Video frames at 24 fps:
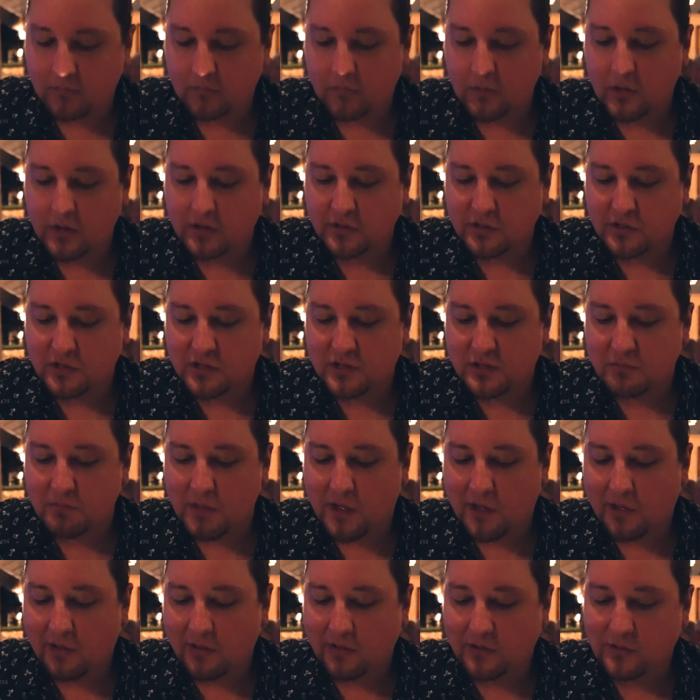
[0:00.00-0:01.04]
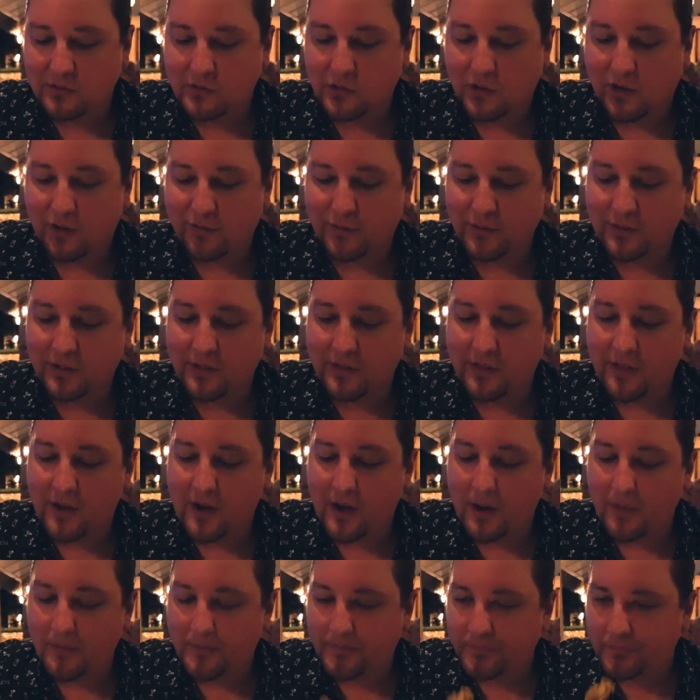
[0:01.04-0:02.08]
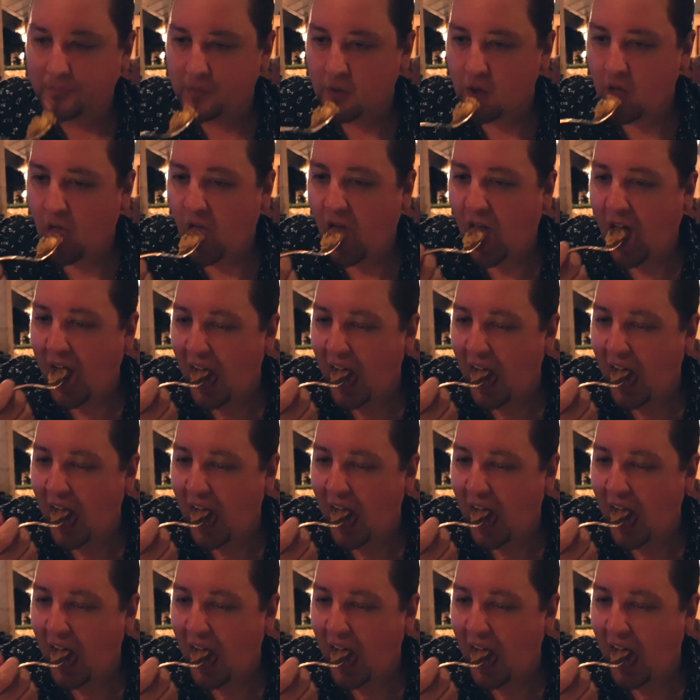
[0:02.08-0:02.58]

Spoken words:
you can smell the truffle in there.